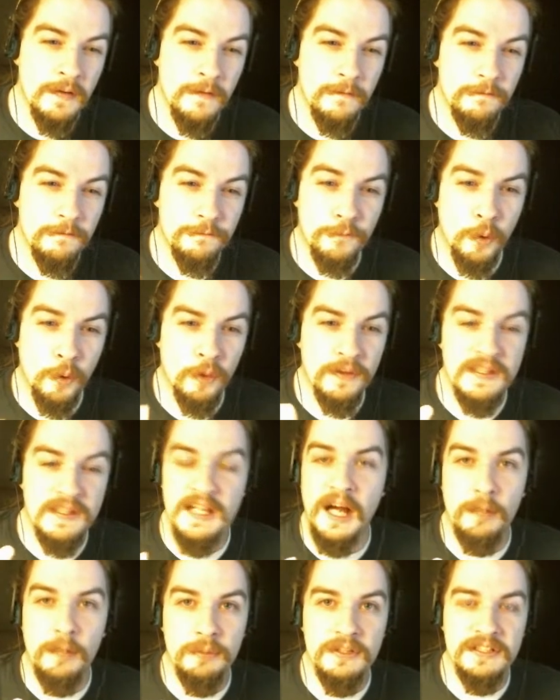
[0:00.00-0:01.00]
for the
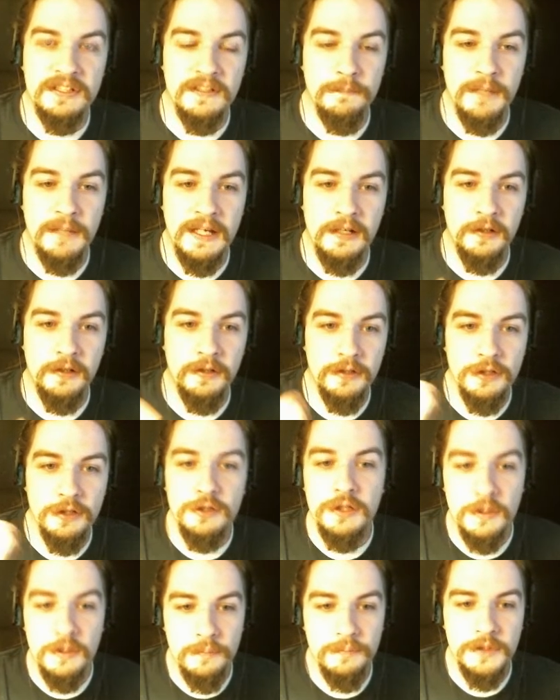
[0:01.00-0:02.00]
Obelisk of Manor, you
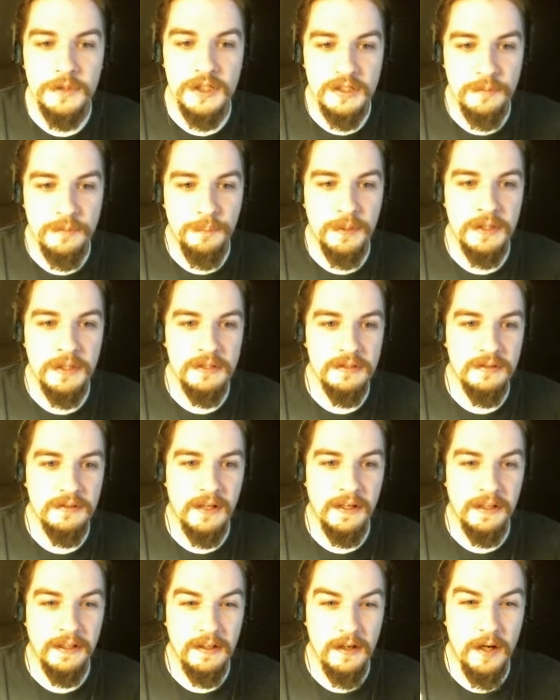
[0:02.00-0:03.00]
could just put
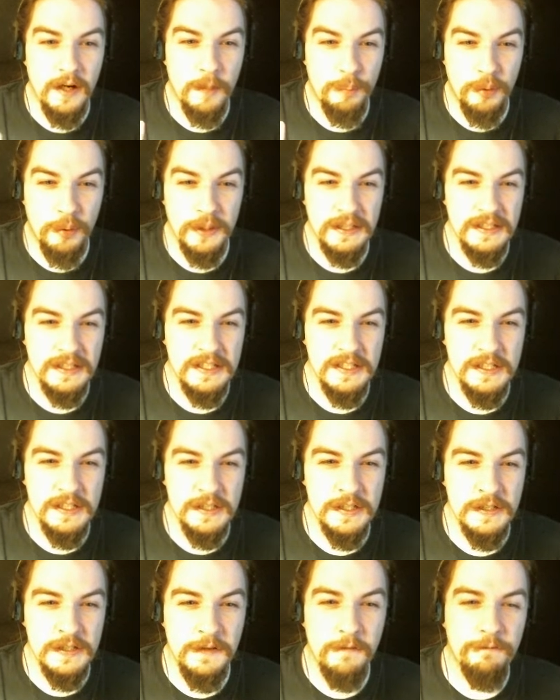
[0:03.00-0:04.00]
like a point
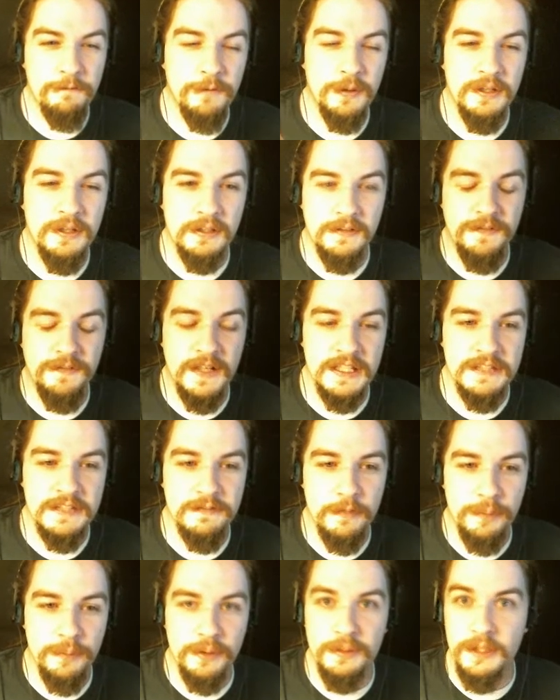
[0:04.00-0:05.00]
here for the defensive
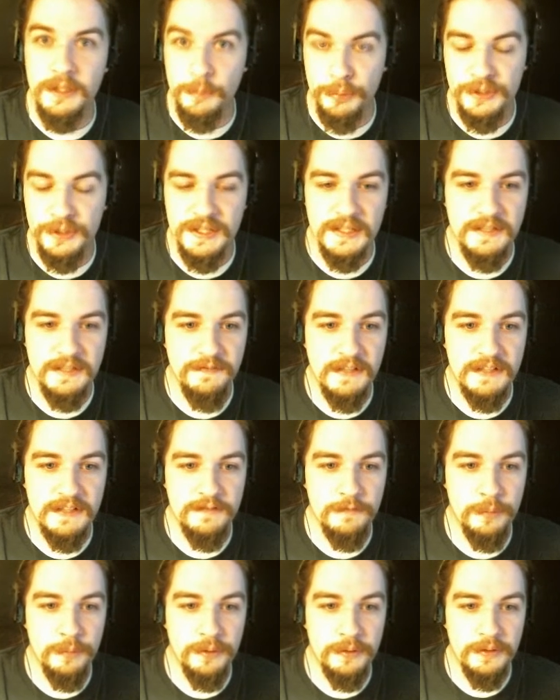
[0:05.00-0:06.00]
ability and percent defensive
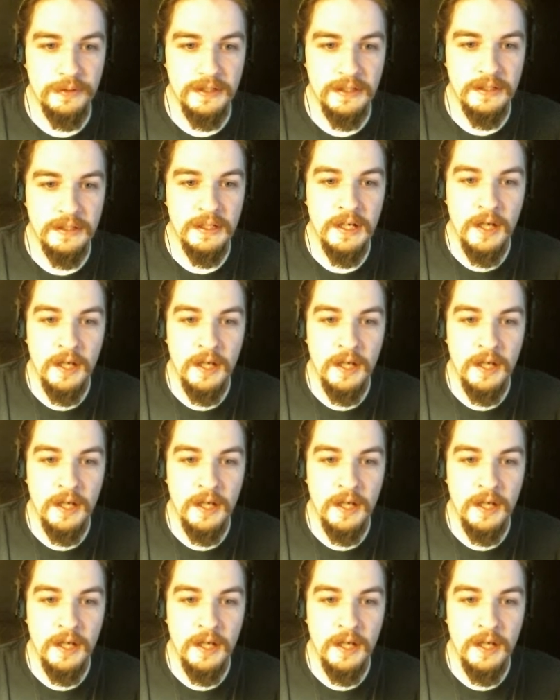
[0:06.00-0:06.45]
ability,